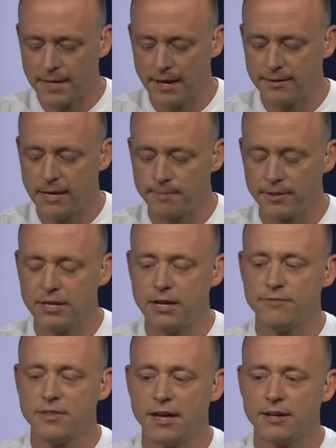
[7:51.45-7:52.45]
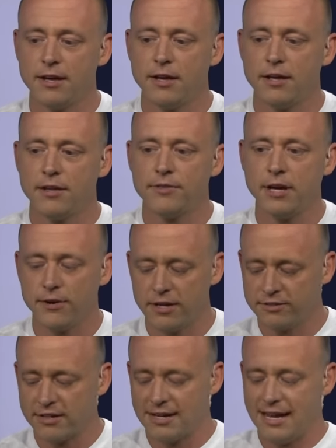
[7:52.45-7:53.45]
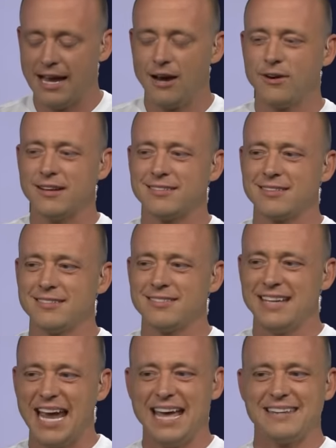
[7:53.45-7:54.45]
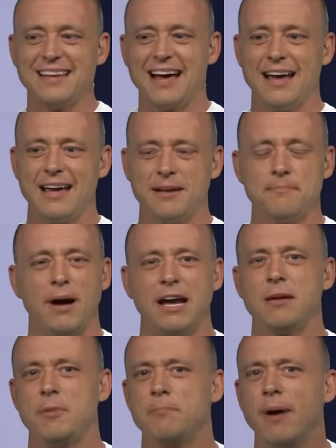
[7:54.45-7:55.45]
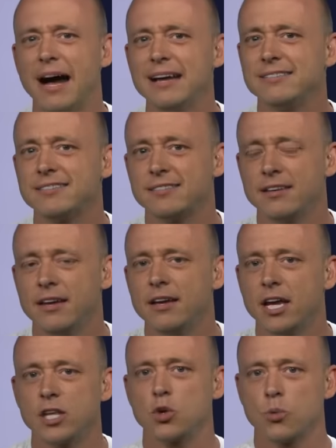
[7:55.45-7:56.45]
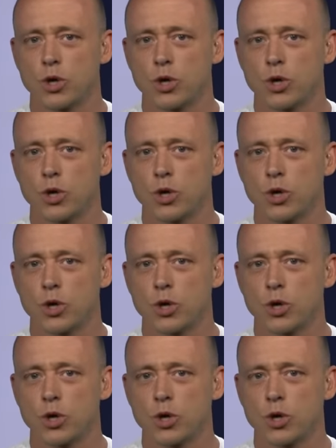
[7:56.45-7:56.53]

and they believe that there is an inherent anti-Miami bias in the